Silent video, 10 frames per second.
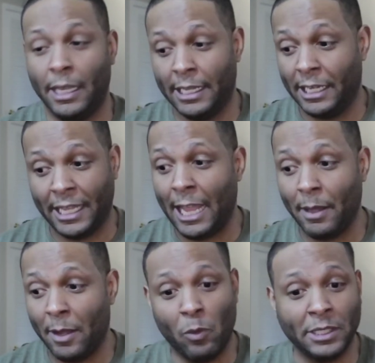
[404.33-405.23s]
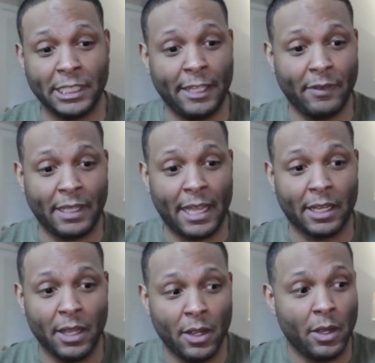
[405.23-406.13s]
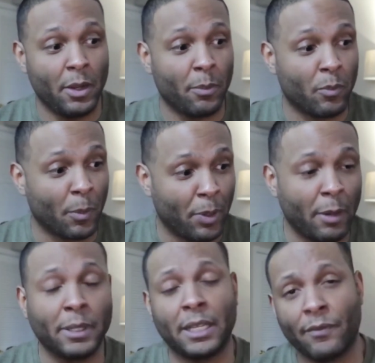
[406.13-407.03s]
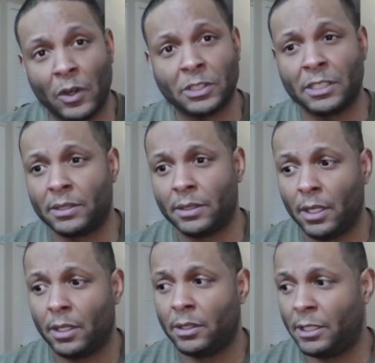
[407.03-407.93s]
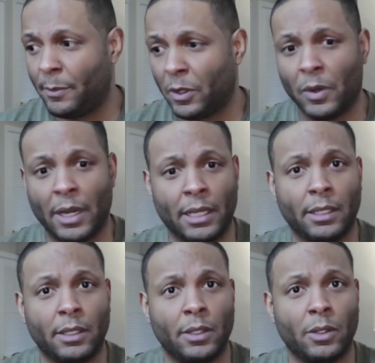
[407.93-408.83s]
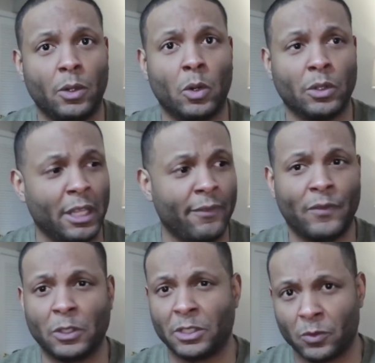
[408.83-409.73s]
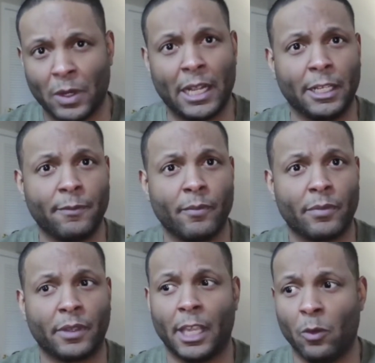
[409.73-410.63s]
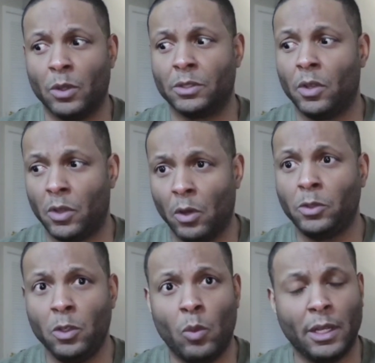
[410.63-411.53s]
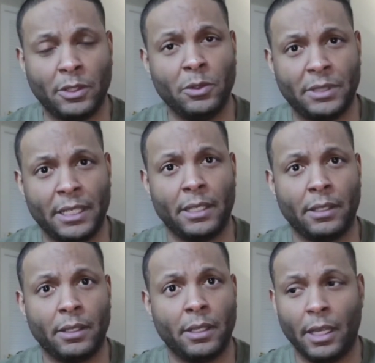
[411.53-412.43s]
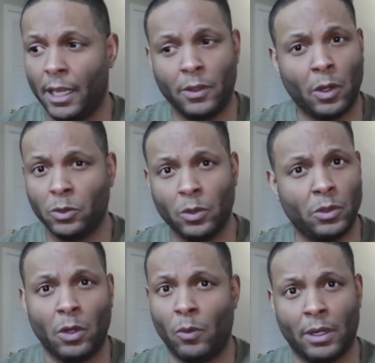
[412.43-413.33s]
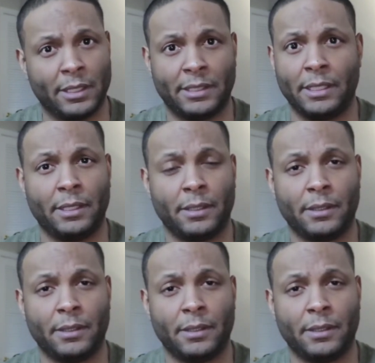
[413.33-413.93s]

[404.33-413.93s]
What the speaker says: And it wasn't even like Republican versus Democrat or left versus right. It was those who want to see and those who don't want to see.